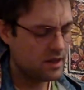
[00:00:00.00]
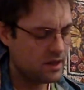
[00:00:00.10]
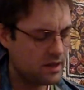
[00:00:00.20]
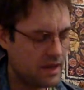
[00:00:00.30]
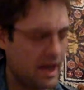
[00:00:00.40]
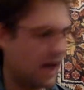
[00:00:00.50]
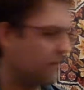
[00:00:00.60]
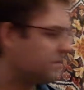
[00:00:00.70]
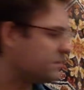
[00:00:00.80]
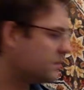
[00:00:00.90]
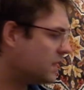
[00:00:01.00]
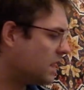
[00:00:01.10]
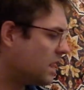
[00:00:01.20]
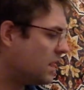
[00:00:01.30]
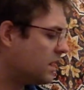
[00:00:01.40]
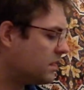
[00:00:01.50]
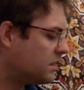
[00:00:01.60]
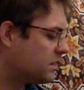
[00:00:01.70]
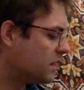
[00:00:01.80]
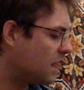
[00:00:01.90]
yeah,
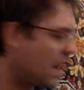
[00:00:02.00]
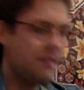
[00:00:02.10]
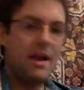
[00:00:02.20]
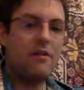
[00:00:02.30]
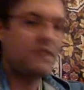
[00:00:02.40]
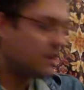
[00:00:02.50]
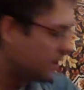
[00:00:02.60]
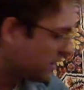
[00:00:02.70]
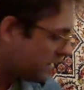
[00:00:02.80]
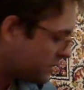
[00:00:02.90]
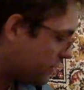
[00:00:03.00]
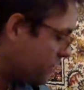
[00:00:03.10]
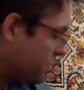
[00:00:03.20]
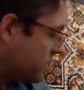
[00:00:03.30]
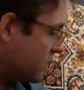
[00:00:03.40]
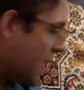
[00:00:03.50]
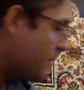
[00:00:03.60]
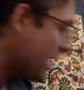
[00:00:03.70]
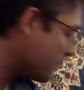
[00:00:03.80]
I'm now feeling like just jamming and